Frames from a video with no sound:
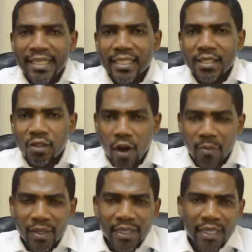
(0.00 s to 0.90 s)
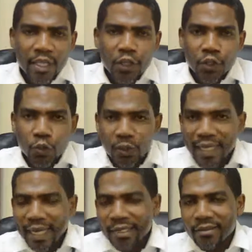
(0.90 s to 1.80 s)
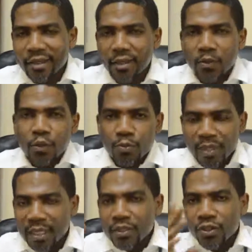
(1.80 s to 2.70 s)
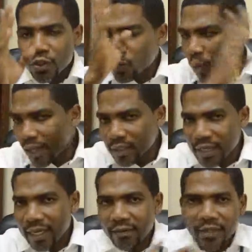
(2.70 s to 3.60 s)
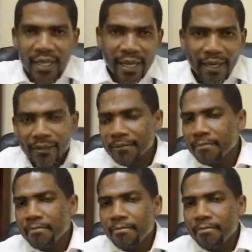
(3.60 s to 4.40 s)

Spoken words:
It is normally unilateral, which means just one side of the head.